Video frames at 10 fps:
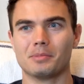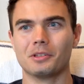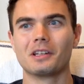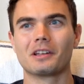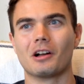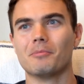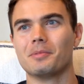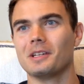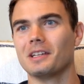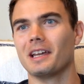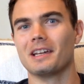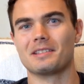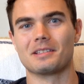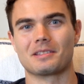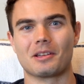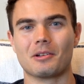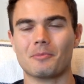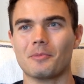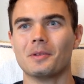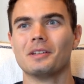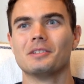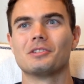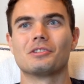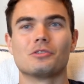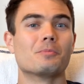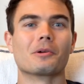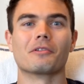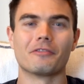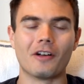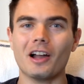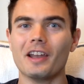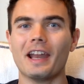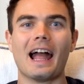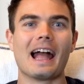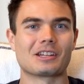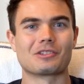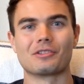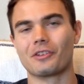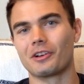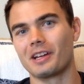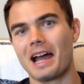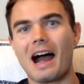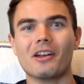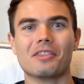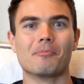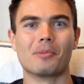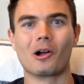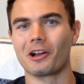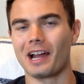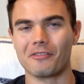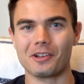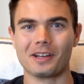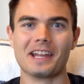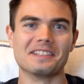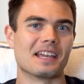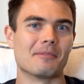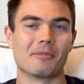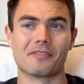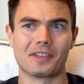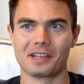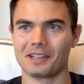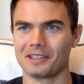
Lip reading: Building a company isn't some super fun, extroverted, out at the bar every night type of thing.